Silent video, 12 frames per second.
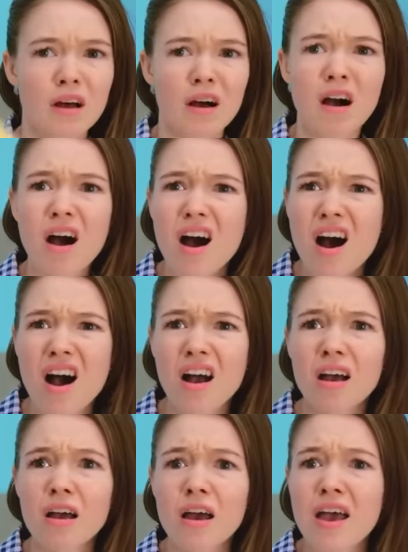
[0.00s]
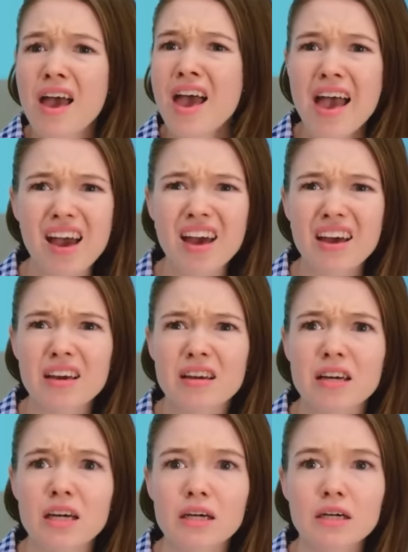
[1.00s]
Why does she look so
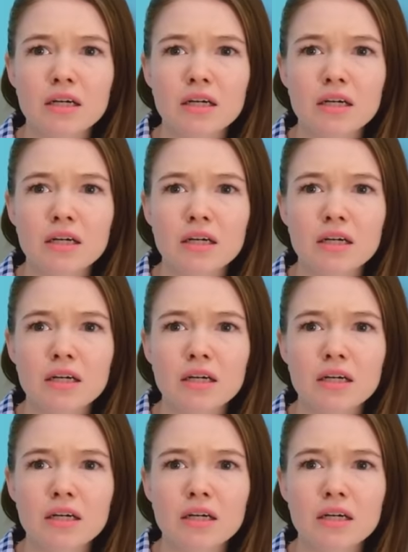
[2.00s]
good?